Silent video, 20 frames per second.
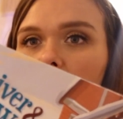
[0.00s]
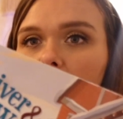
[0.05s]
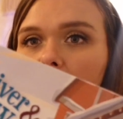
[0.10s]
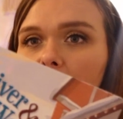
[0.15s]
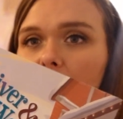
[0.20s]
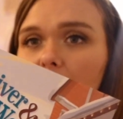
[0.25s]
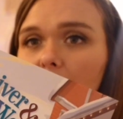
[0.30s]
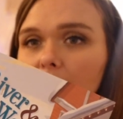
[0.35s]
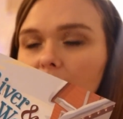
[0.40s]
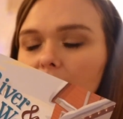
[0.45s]
I
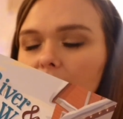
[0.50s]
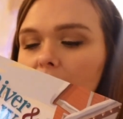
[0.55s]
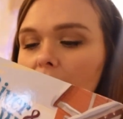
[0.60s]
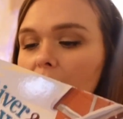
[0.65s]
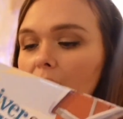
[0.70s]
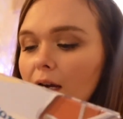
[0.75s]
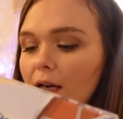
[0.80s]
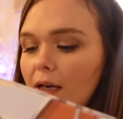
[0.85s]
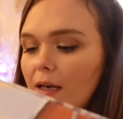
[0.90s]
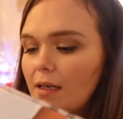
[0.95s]
think it
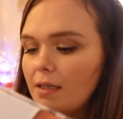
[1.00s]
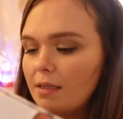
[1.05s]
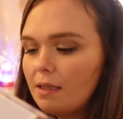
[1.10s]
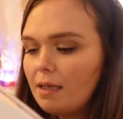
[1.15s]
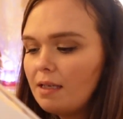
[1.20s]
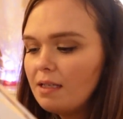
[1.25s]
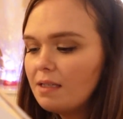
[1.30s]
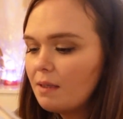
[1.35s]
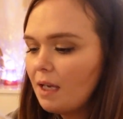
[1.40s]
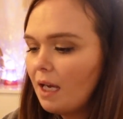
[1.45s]

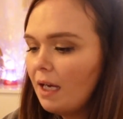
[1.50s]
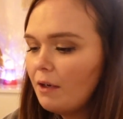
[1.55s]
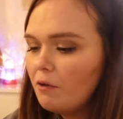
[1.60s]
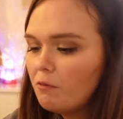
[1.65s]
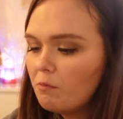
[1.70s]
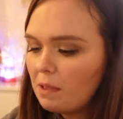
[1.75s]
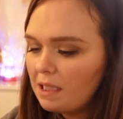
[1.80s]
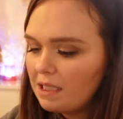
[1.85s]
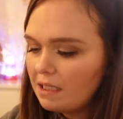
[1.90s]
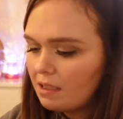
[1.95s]
is kind
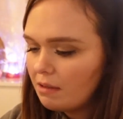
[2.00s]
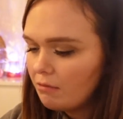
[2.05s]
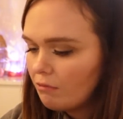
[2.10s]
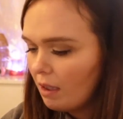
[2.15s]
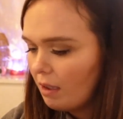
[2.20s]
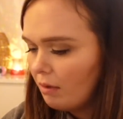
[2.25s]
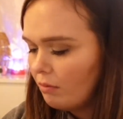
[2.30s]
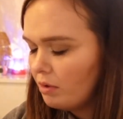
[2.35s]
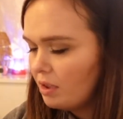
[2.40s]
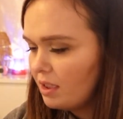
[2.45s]
of based
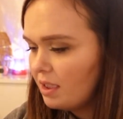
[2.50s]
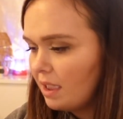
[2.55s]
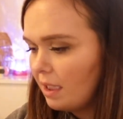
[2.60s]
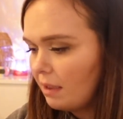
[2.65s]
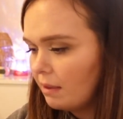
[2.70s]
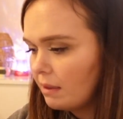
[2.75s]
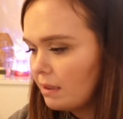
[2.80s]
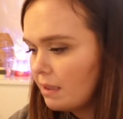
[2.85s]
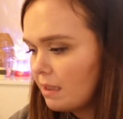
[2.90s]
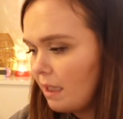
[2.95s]
around
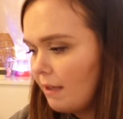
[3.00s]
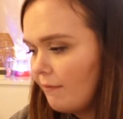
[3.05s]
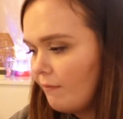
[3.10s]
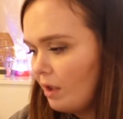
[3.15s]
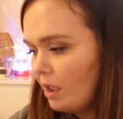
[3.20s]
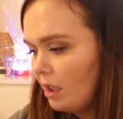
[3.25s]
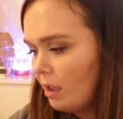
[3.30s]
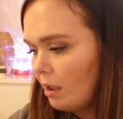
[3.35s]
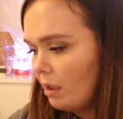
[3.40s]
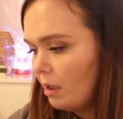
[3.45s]

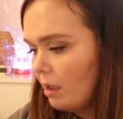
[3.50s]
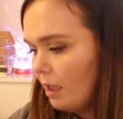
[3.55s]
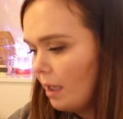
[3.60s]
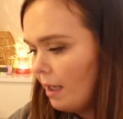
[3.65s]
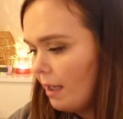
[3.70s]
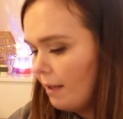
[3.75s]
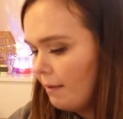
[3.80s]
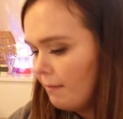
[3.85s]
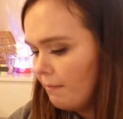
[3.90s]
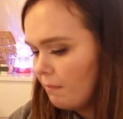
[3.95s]
Thanksgiving.
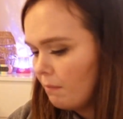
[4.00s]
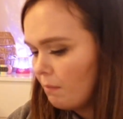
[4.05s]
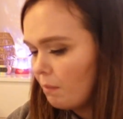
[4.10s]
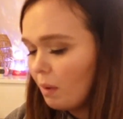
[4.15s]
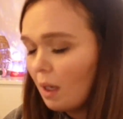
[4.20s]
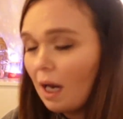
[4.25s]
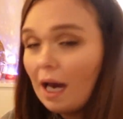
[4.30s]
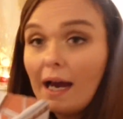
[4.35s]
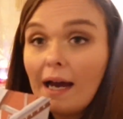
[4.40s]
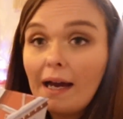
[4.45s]

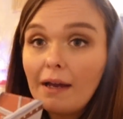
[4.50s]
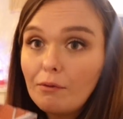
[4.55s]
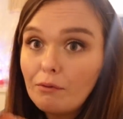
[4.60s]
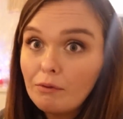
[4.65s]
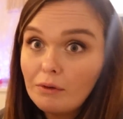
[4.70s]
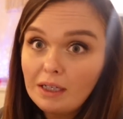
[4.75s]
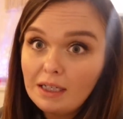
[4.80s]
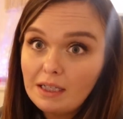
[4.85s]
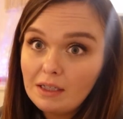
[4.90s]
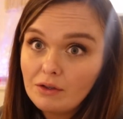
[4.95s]
But I
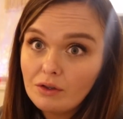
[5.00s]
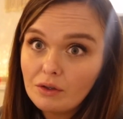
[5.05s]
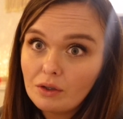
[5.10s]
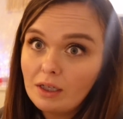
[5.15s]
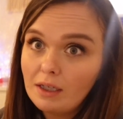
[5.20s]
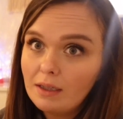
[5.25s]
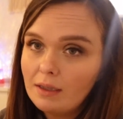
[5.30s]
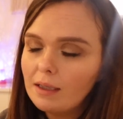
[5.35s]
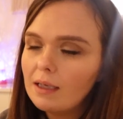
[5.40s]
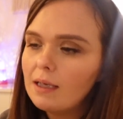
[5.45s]
really enjoy
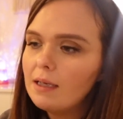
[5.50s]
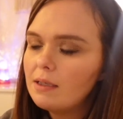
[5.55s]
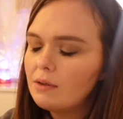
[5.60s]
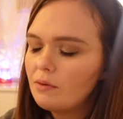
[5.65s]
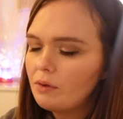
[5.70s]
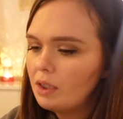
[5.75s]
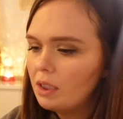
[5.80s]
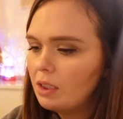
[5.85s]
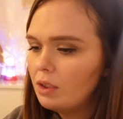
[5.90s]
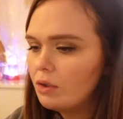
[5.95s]
it and the
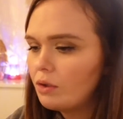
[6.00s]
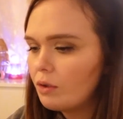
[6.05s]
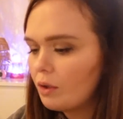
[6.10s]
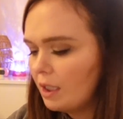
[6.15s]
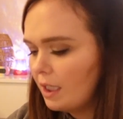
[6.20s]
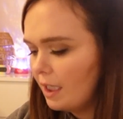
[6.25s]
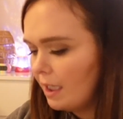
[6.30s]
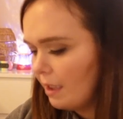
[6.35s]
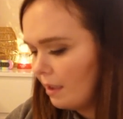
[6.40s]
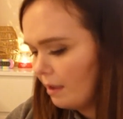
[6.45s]
kids really enjoy
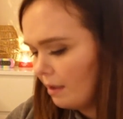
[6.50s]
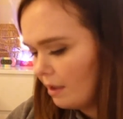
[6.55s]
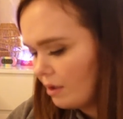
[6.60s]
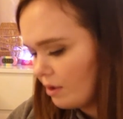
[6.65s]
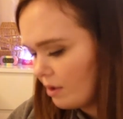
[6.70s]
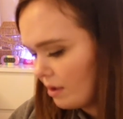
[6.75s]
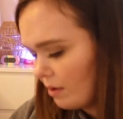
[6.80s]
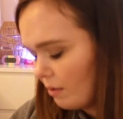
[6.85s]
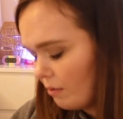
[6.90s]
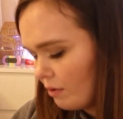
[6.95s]
it. And I
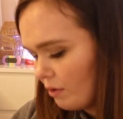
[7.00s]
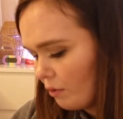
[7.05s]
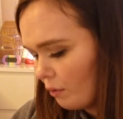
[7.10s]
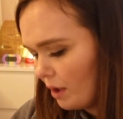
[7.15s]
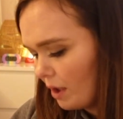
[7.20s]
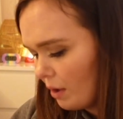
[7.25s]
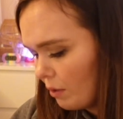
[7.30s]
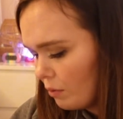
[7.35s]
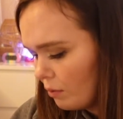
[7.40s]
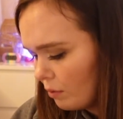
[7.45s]
just thought it was
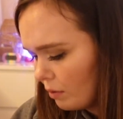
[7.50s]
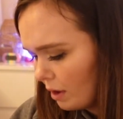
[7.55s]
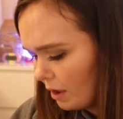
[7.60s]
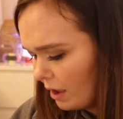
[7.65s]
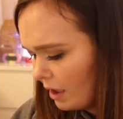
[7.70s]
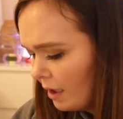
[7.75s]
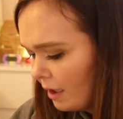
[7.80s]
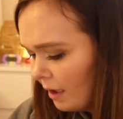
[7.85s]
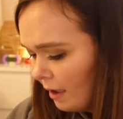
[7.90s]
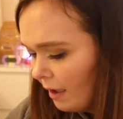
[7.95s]
really cool
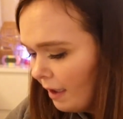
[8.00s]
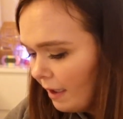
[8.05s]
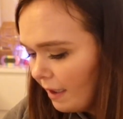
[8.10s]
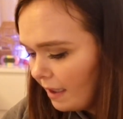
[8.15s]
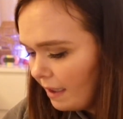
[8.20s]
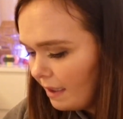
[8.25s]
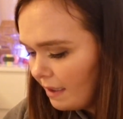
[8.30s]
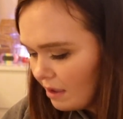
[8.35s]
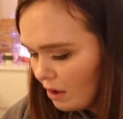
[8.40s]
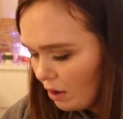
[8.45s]
that
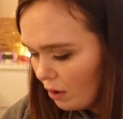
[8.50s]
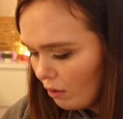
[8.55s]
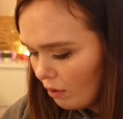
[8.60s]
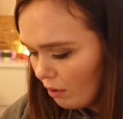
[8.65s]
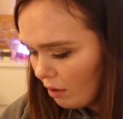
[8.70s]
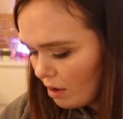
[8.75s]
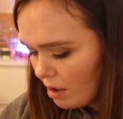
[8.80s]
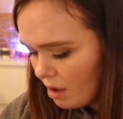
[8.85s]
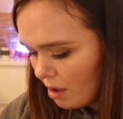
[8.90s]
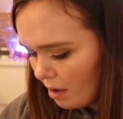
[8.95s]
he
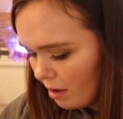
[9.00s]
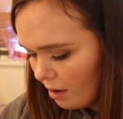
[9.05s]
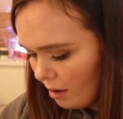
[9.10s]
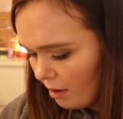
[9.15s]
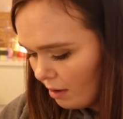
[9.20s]
took